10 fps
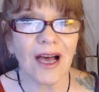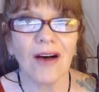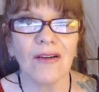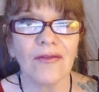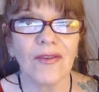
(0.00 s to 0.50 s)

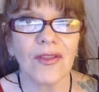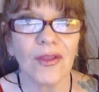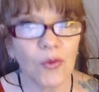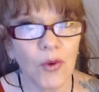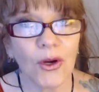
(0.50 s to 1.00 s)
of
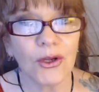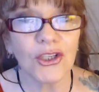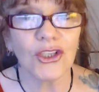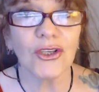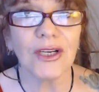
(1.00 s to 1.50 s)
the word
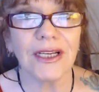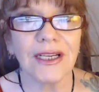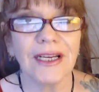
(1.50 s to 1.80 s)
should,